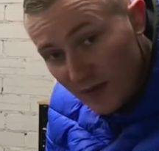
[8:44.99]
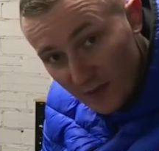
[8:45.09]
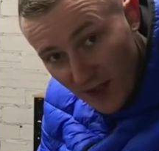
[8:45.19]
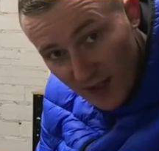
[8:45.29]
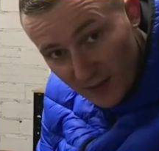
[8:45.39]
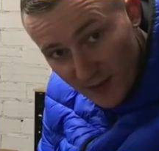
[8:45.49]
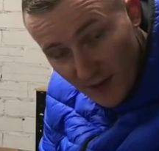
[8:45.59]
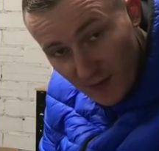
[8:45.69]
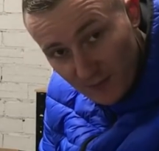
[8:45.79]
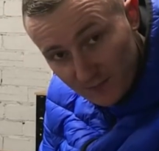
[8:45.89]
if you've liked this
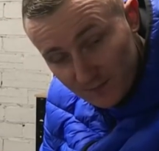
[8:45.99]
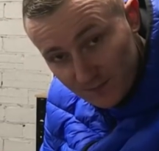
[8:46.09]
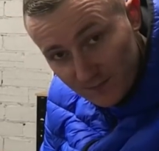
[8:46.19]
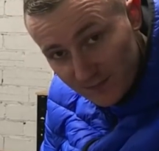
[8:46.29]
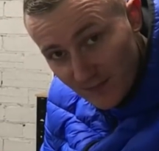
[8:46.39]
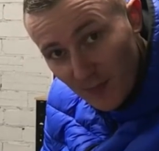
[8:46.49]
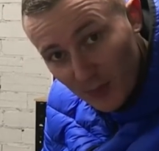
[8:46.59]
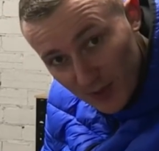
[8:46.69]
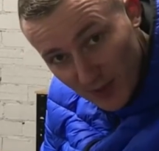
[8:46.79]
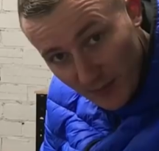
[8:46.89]
video,
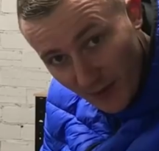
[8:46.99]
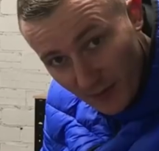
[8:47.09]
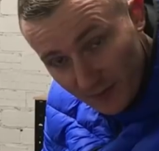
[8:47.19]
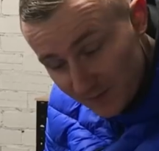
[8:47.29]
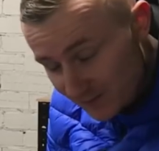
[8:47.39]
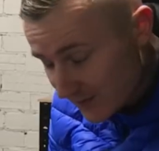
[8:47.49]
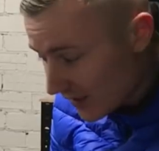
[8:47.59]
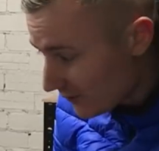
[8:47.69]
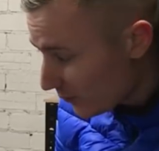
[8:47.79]
please let me know. And if